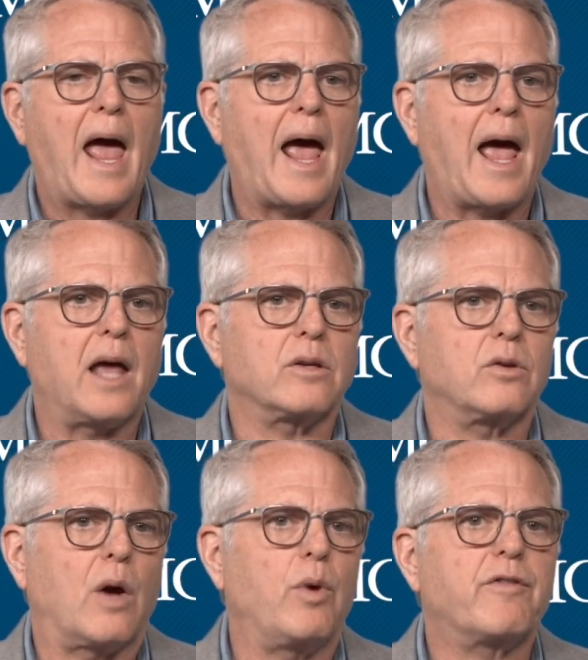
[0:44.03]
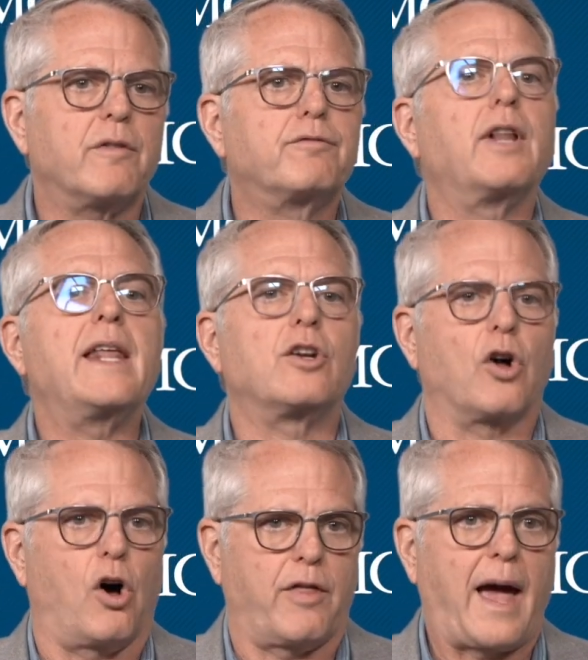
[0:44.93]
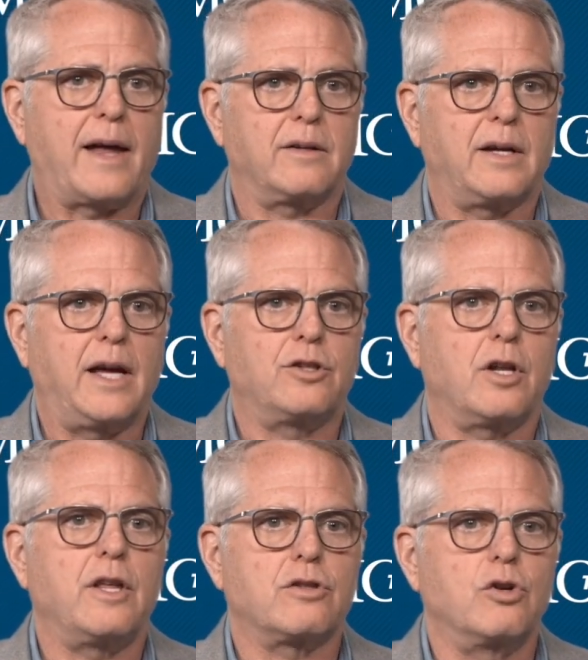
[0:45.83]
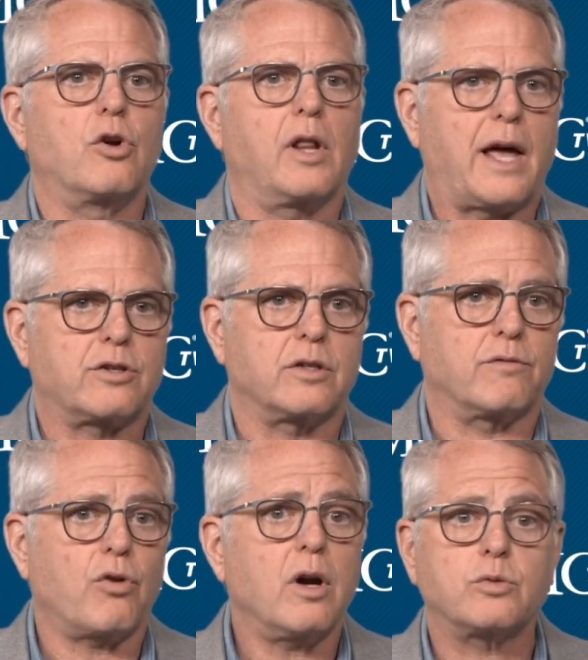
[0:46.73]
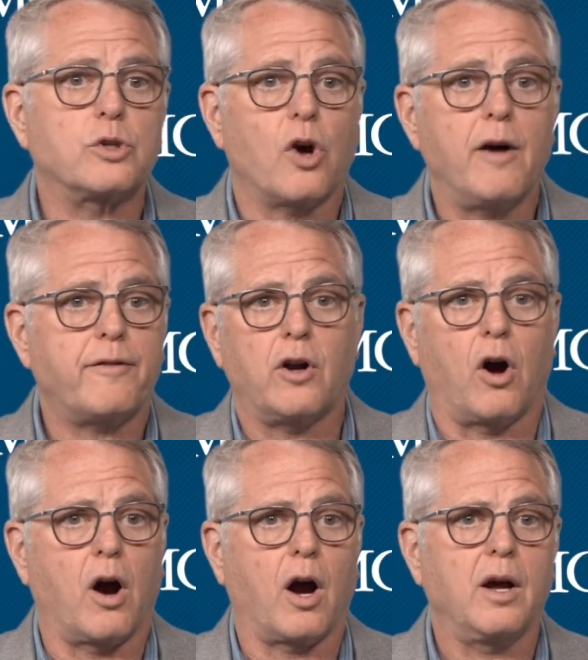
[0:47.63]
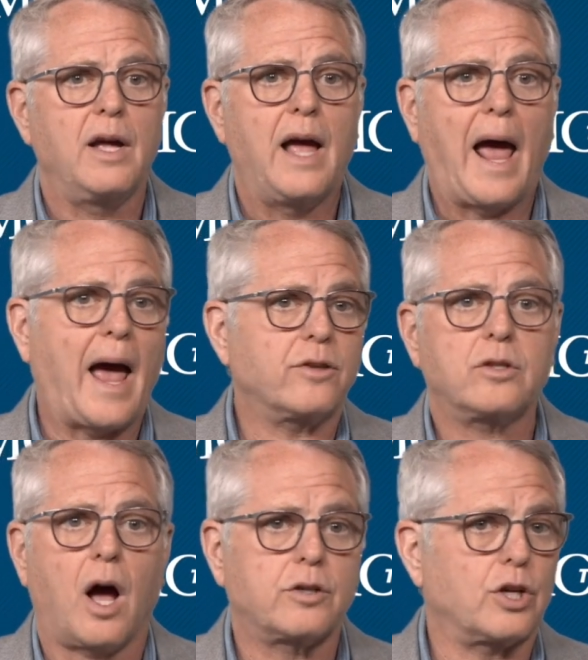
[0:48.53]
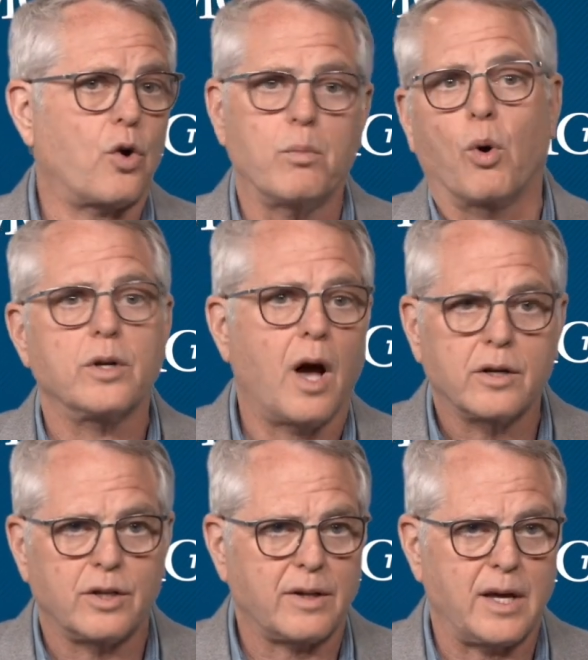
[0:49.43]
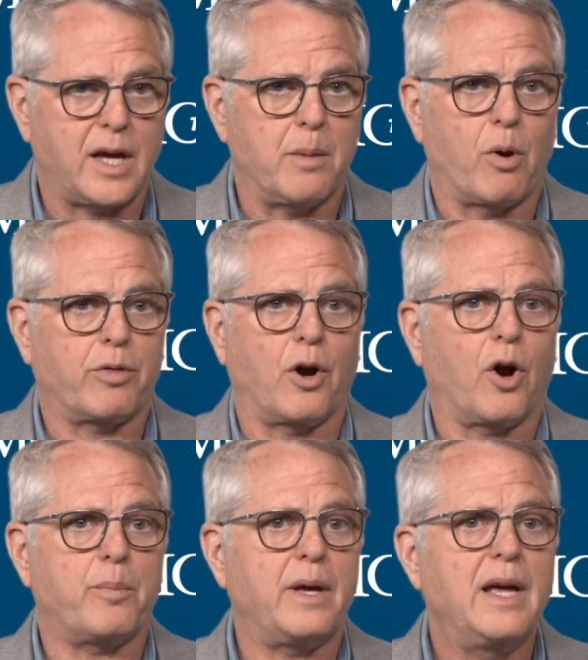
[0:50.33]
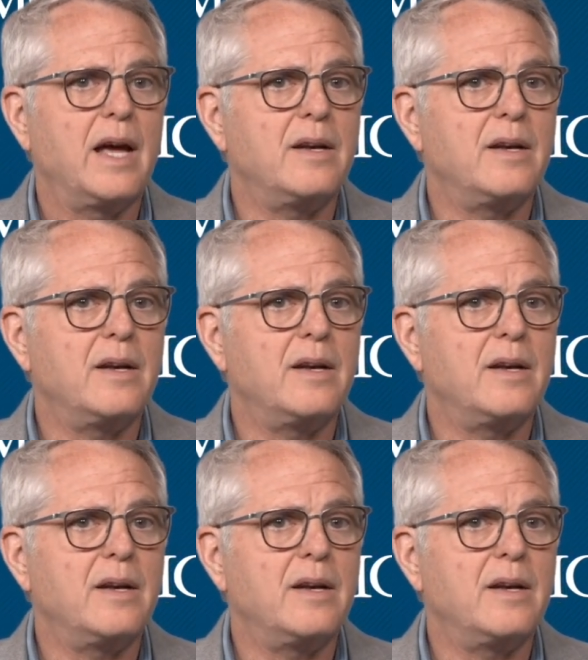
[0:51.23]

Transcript: And we've conflated all that into these new classes of drugs, which often are as toxic or more toxic than chemotherapy,